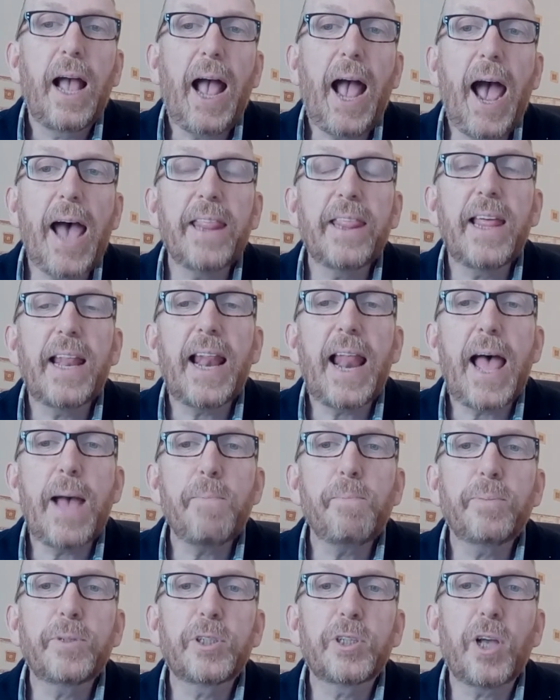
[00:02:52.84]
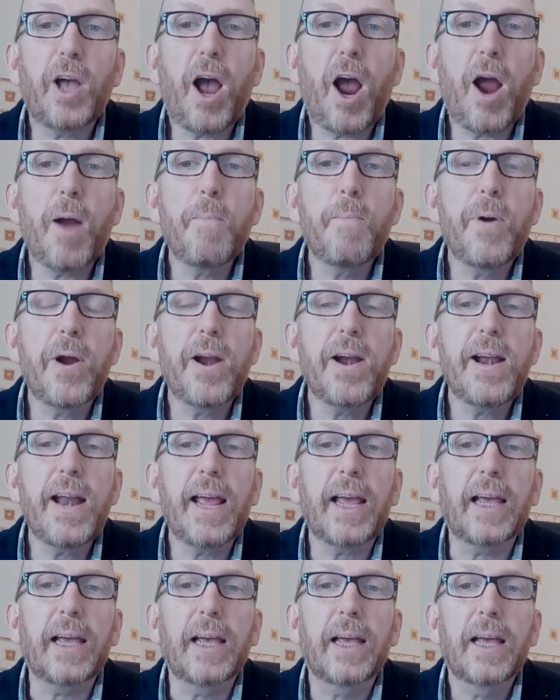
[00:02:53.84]
And the lamps are
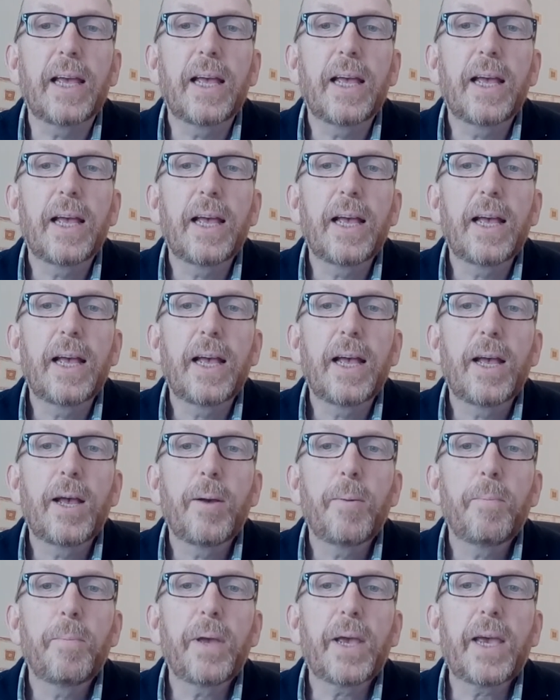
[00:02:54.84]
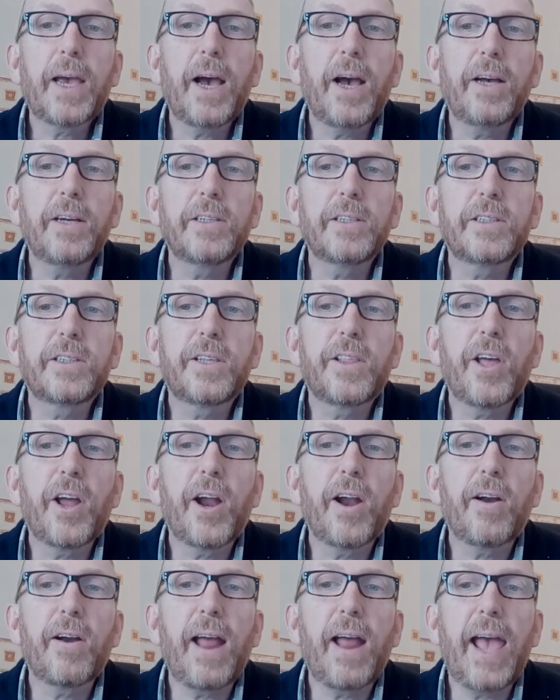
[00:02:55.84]
burning because
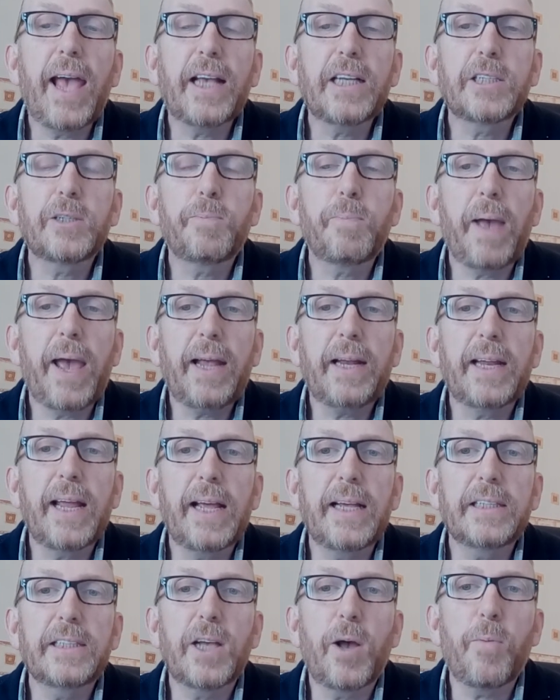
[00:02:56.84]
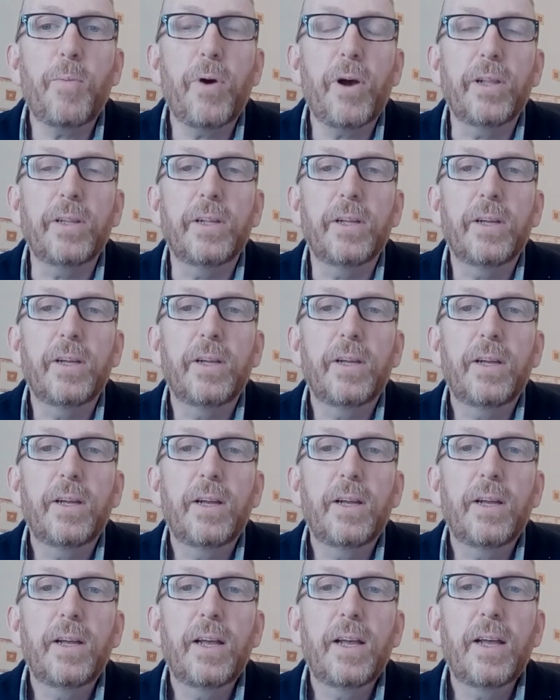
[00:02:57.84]
they're expecting someone.
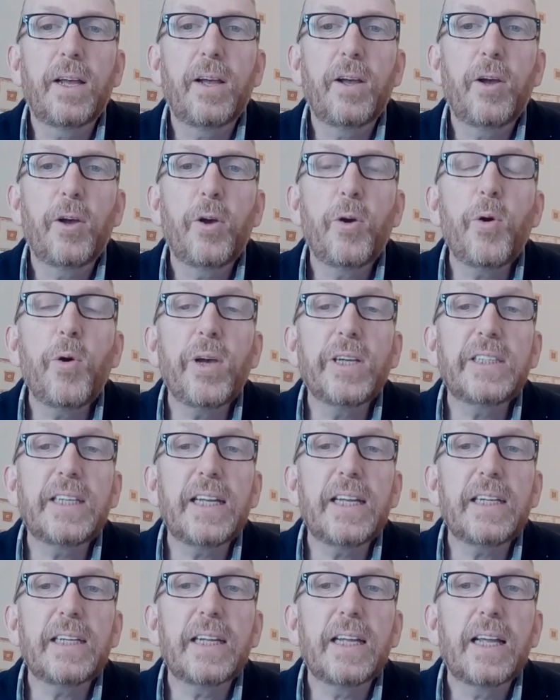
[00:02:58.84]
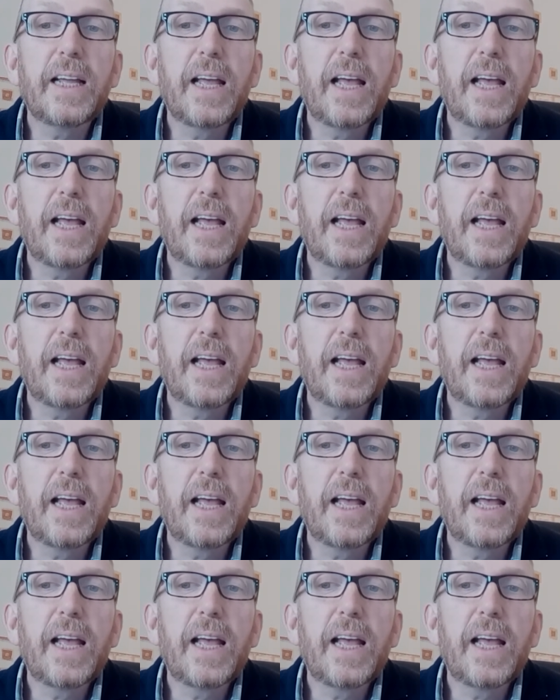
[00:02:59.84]
Who is it?